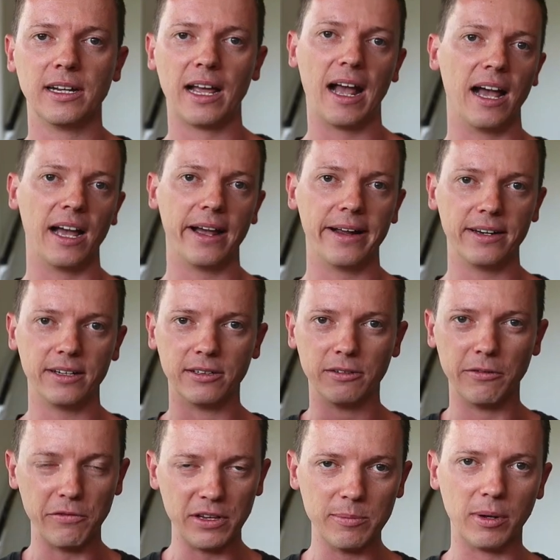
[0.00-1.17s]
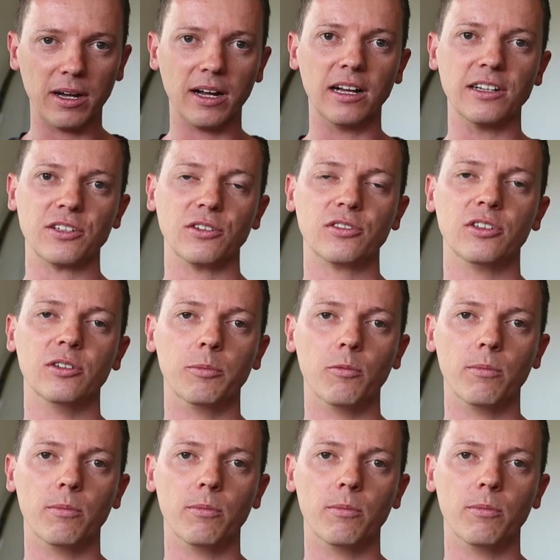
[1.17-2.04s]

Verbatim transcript: add V-bars onto the